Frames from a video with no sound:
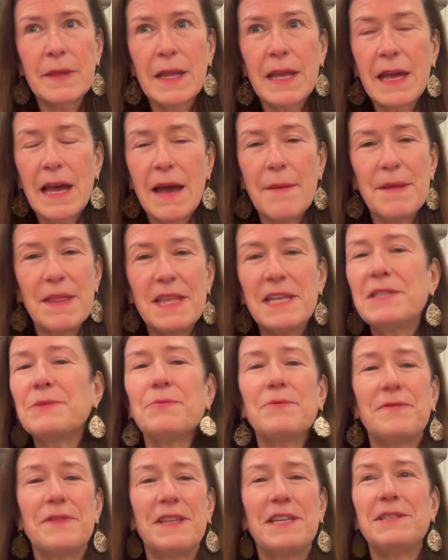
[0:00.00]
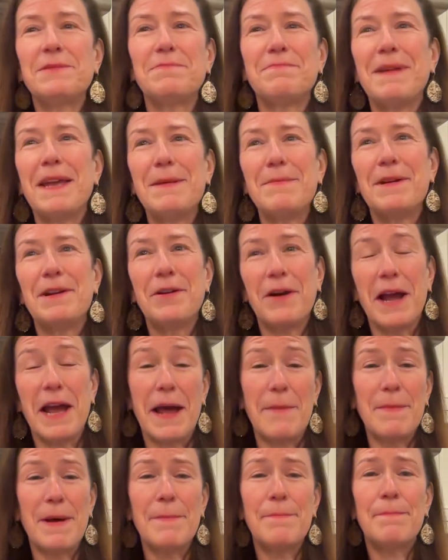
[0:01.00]
I mean, this made me great.
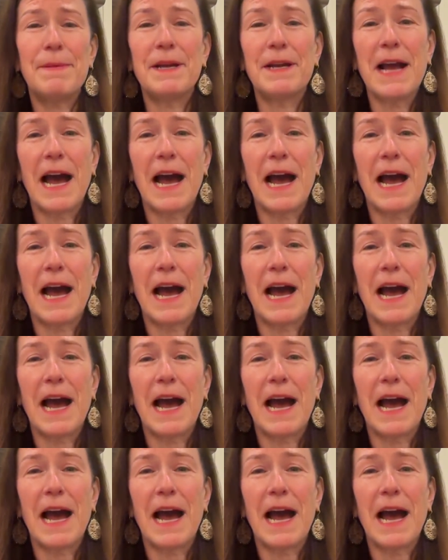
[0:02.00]
I'm a big